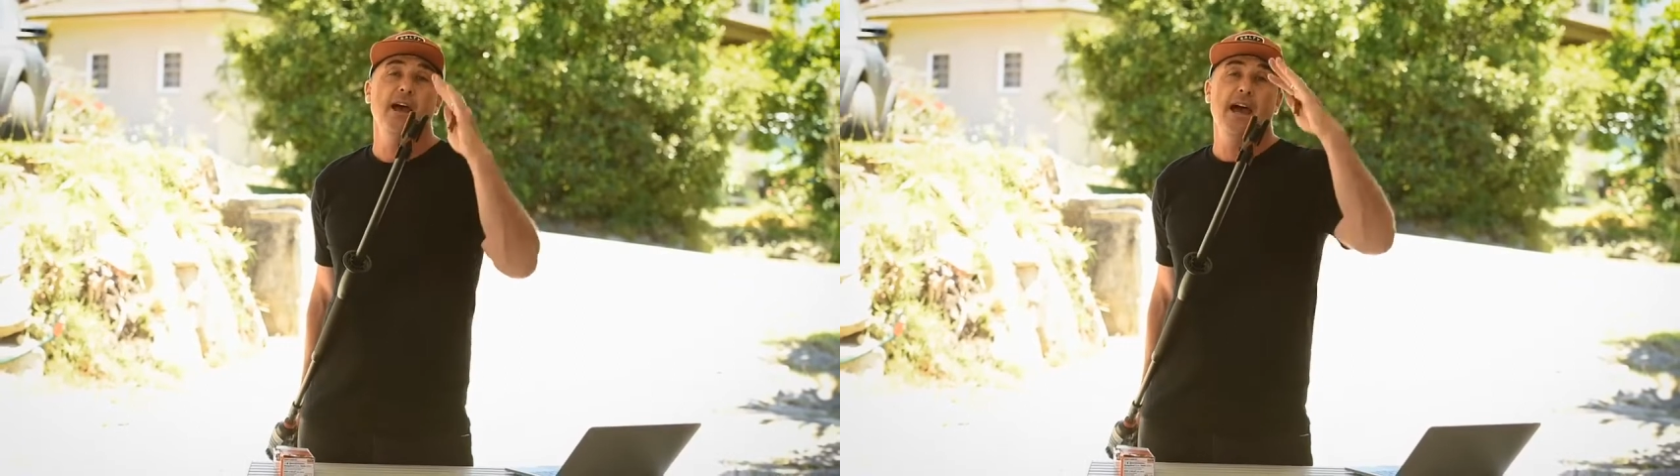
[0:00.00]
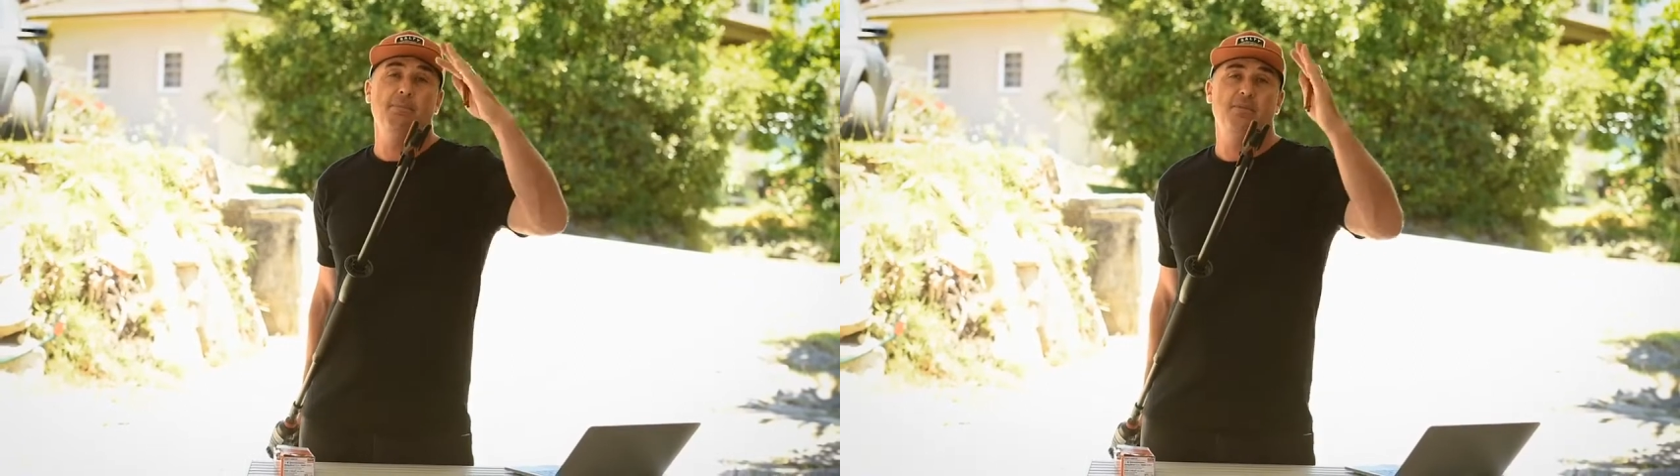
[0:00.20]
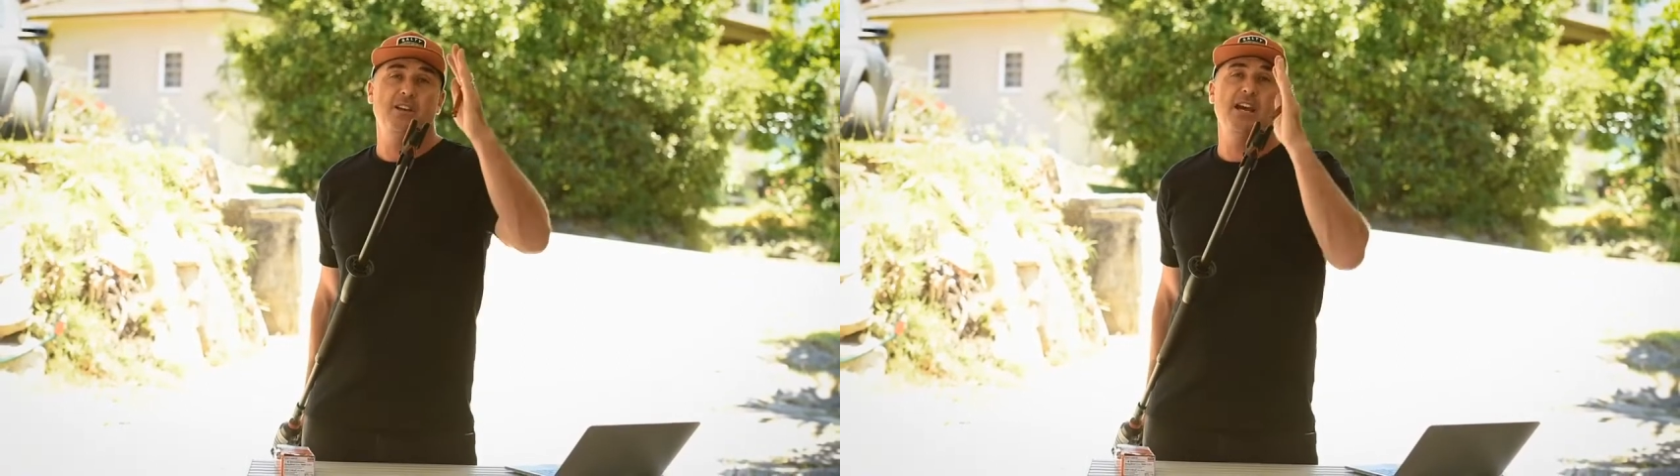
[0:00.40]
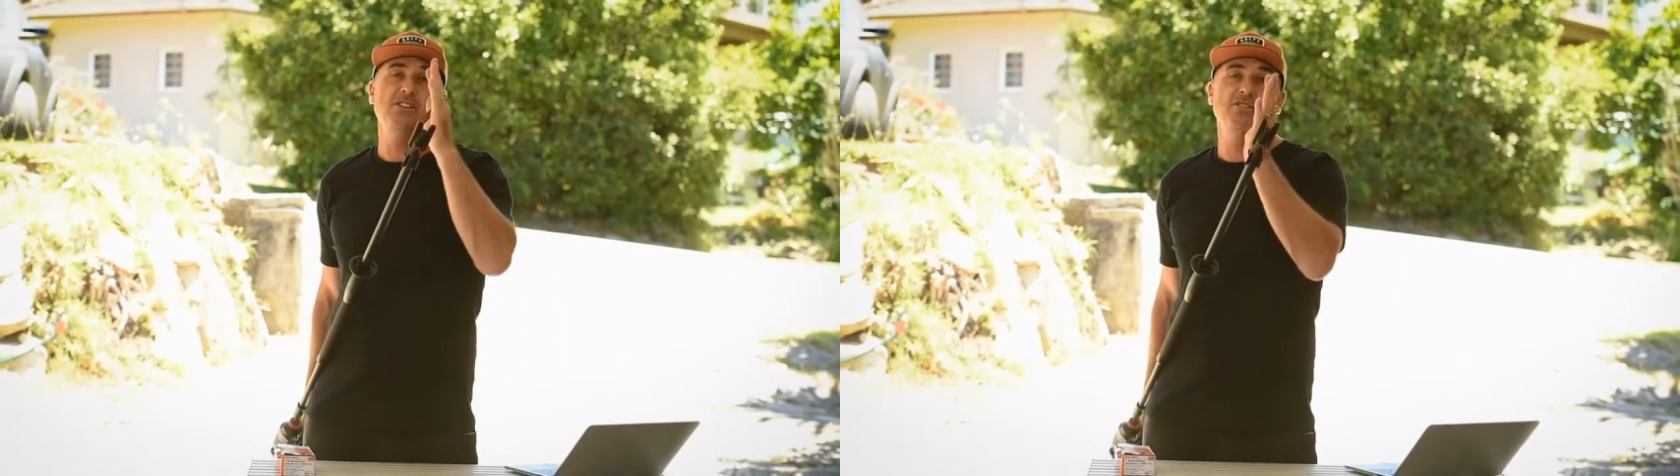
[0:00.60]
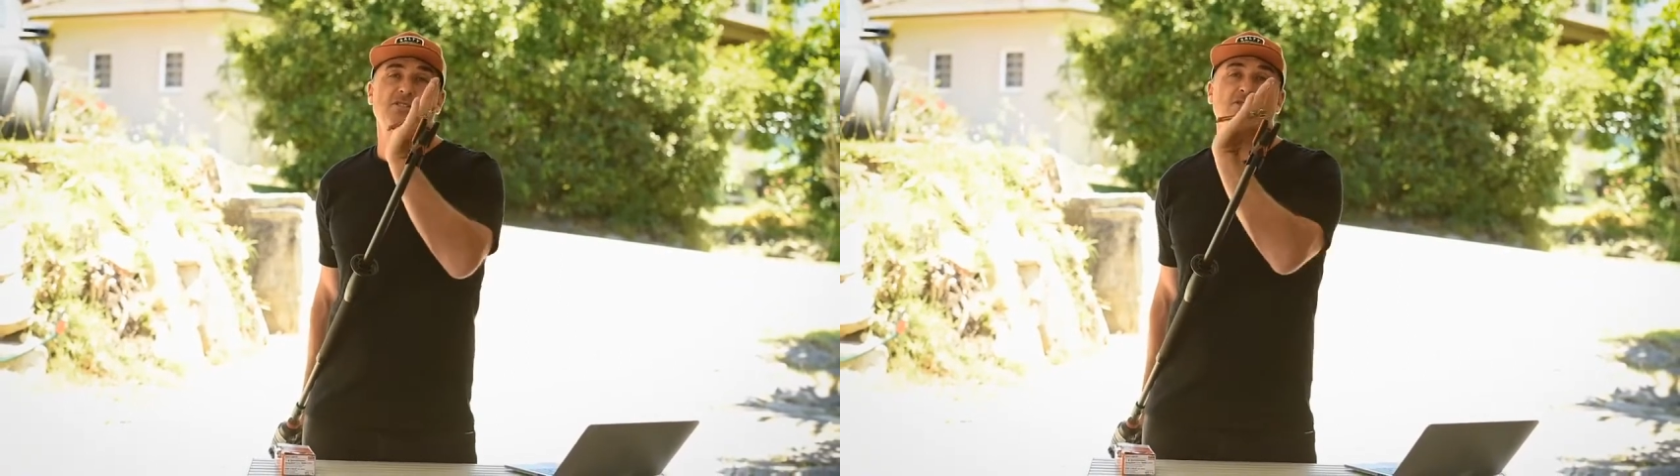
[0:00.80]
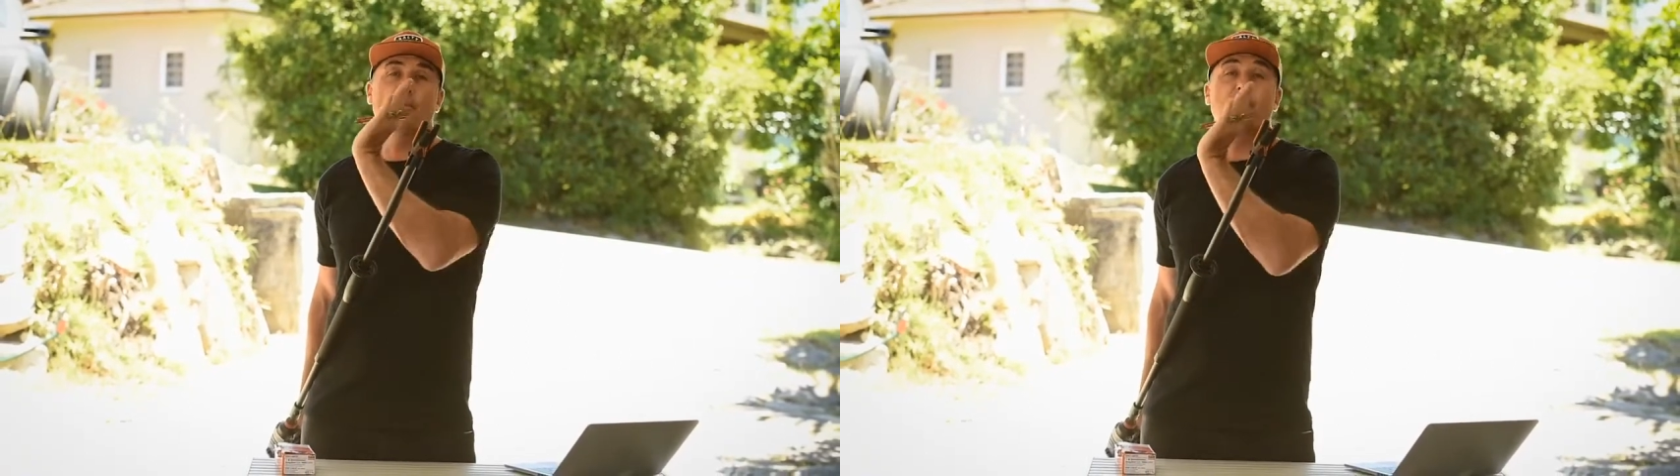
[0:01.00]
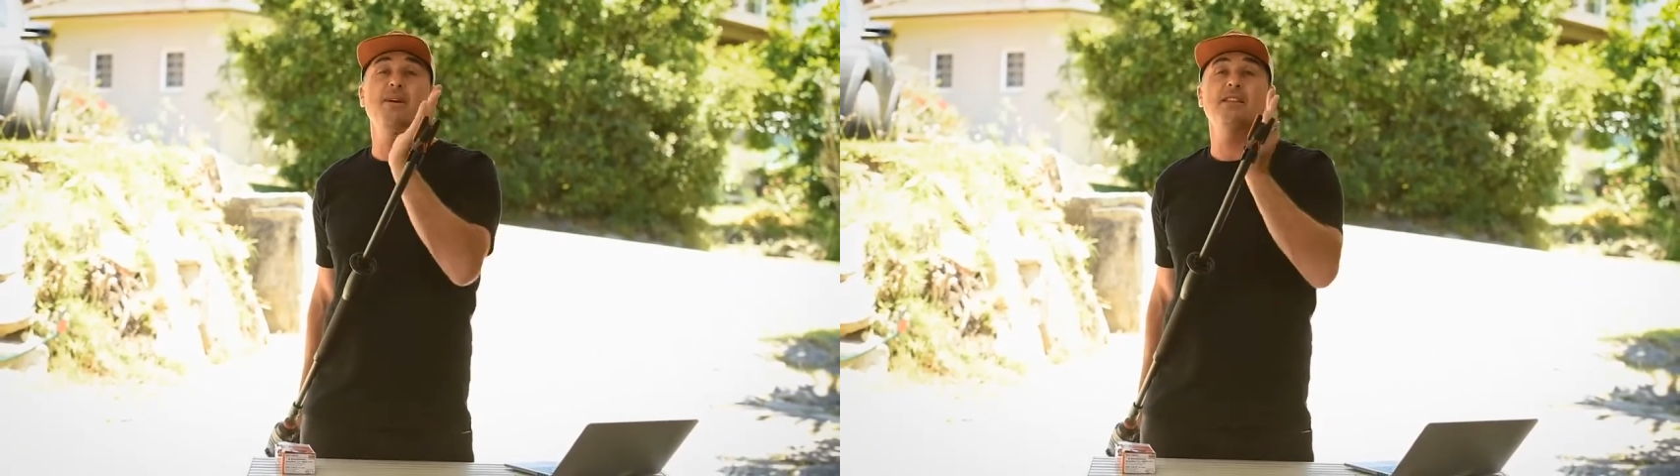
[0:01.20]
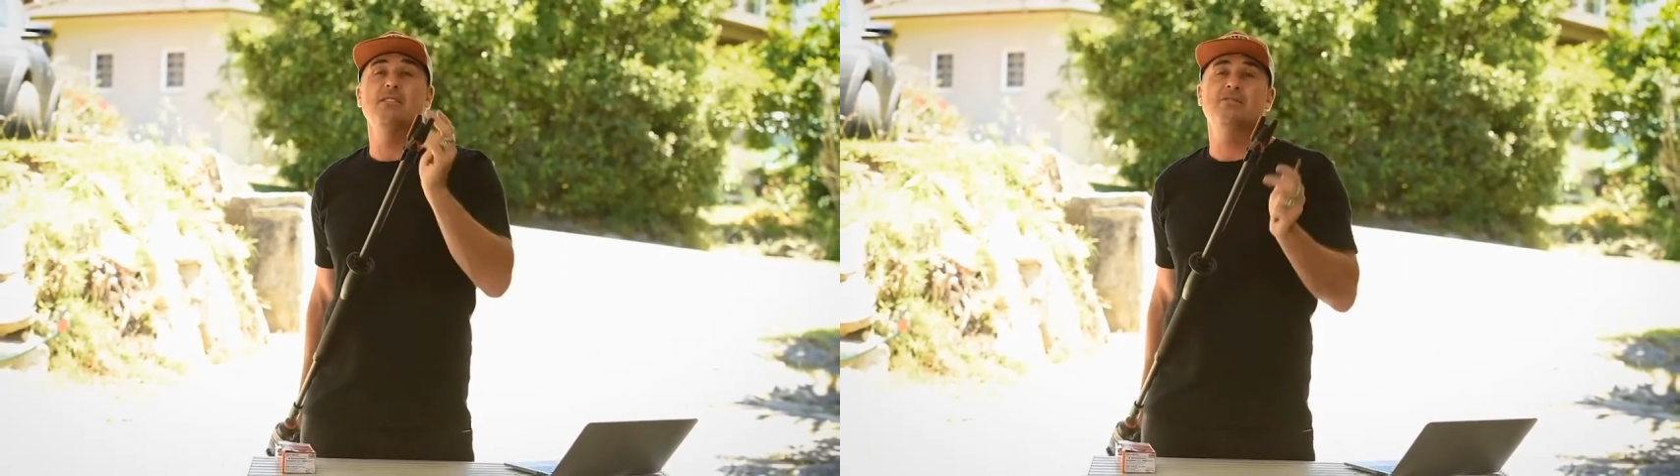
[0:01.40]
applications or
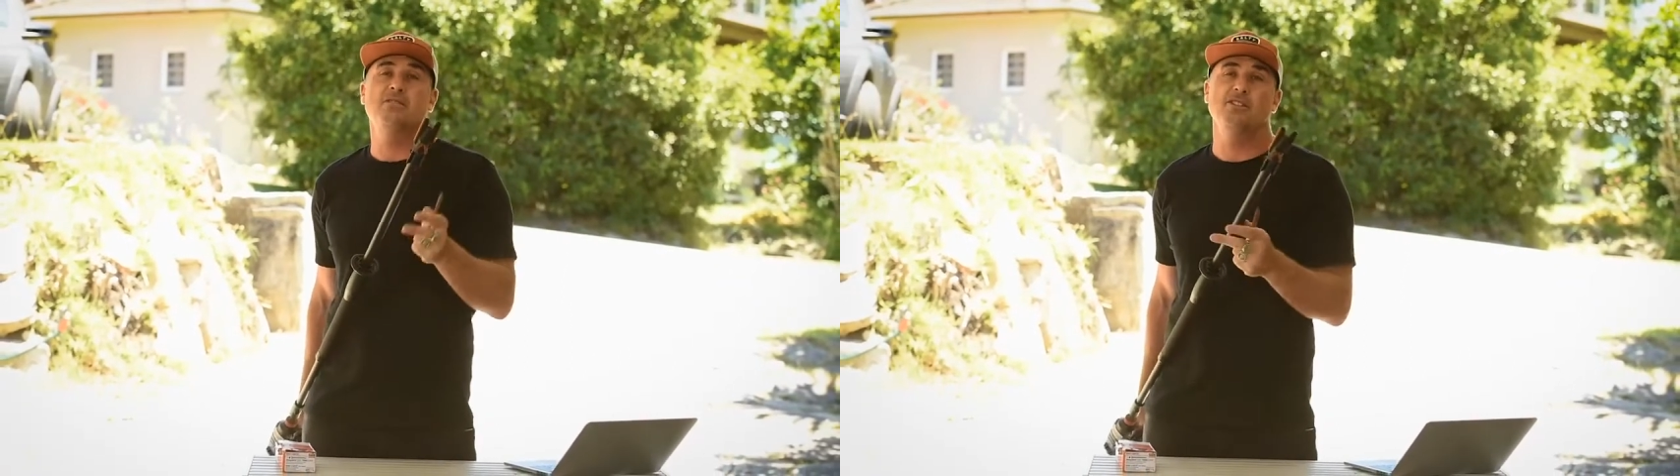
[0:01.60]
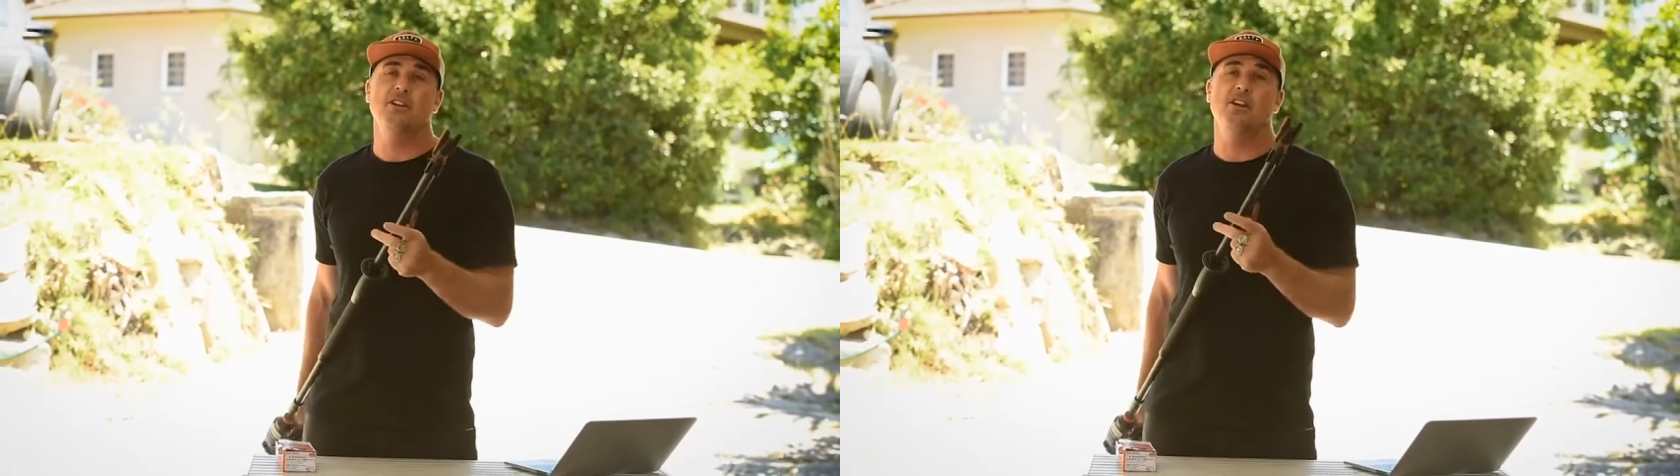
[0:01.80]
methods that you can